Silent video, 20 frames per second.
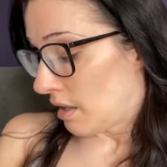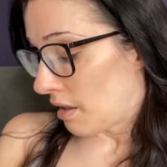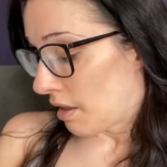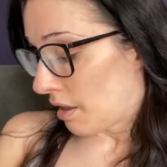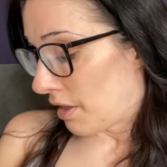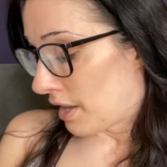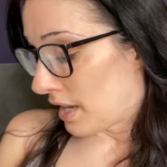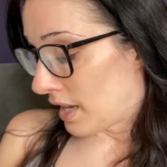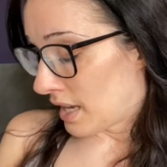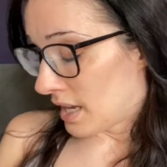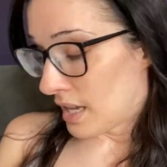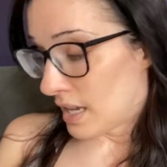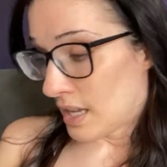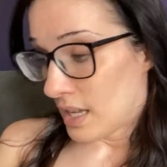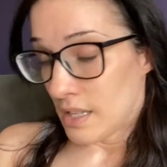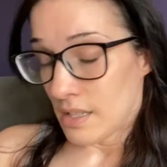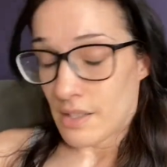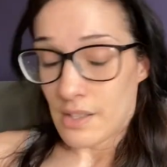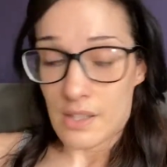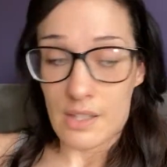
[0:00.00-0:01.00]
other thing
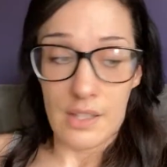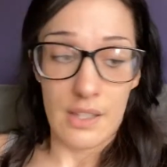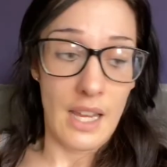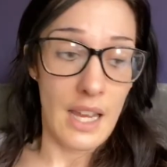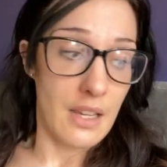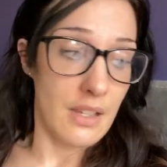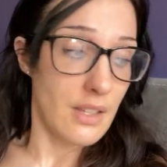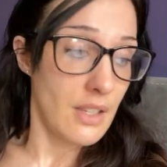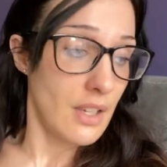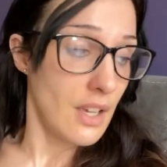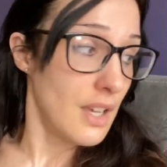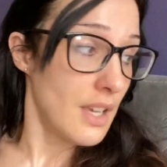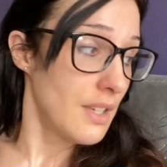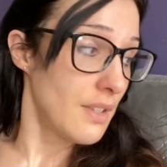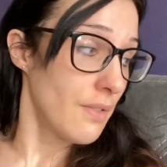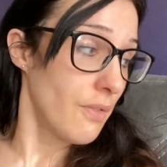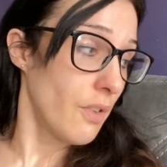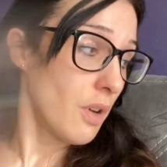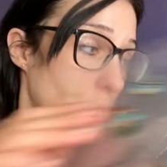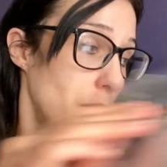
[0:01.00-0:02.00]
is Dexter
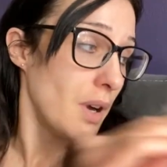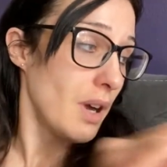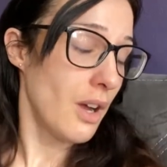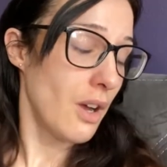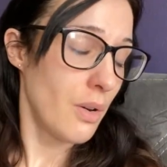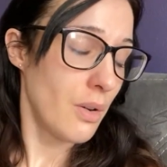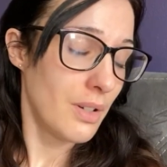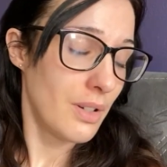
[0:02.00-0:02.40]
isn't very well.